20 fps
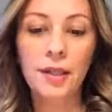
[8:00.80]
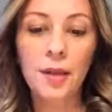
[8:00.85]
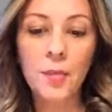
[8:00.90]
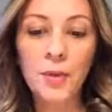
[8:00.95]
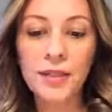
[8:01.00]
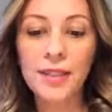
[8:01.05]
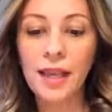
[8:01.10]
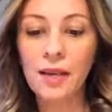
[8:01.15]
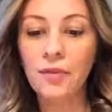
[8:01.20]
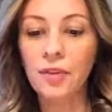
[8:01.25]

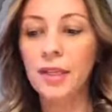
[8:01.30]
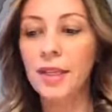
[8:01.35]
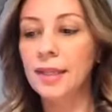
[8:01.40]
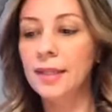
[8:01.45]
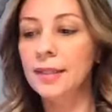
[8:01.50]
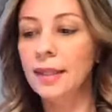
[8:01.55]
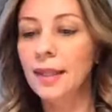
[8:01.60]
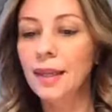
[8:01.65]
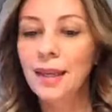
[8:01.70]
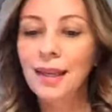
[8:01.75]
Number 7
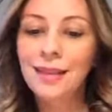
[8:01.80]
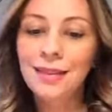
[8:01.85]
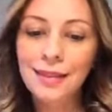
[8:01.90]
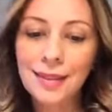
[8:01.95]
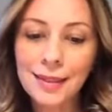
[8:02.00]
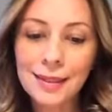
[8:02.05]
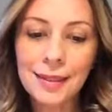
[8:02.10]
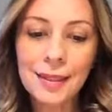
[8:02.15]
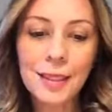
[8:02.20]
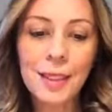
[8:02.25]
is
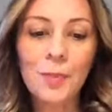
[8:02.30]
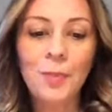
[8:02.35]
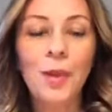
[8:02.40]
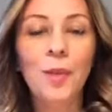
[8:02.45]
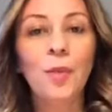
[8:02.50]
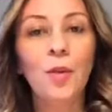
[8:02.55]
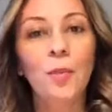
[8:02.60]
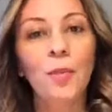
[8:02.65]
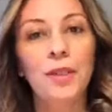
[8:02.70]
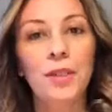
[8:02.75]
listen to
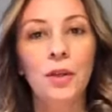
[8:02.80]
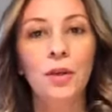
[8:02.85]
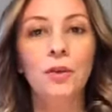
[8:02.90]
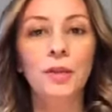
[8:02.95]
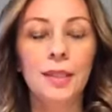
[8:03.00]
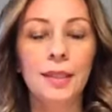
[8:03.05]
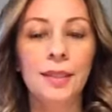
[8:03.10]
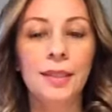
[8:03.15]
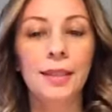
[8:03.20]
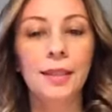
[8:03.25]
people, but
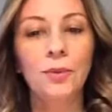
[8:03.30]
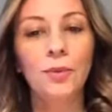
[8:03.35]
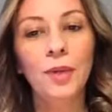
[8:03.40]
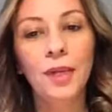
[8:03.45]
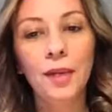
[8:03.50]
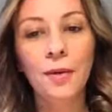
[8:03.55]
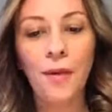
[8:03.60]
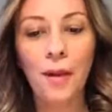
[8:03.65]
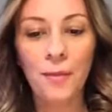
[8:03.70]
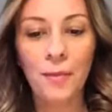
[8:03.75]
don't listen. And
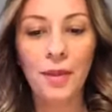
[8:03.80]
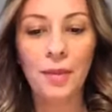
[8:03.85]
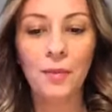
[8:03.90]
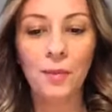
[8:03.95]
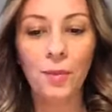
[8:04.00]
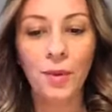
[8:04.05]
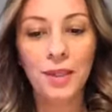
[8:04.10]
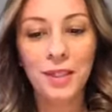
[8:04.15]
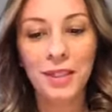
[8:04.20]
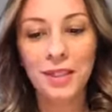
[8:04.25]
what did I mean?
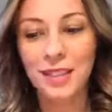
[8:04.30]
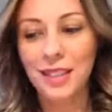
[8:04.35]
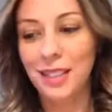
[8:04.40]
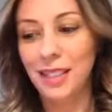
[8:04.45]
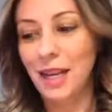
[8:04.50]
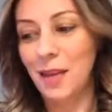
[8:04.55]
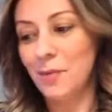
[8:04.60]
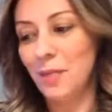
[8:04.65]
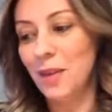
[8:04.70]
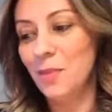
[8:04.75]
What
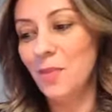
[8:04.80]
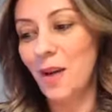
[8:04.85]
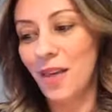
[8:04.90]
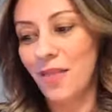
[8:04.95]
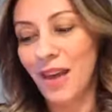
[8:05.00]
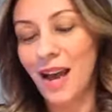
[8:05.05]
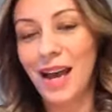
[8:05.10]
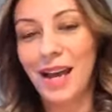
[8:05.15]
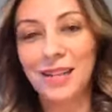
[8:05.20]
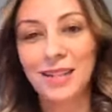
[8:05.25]
did I mean by
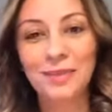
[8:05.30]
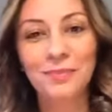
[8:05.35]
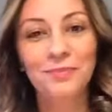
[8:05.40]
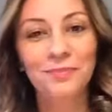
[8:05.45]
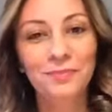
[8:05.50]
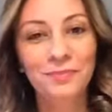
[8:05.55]
that?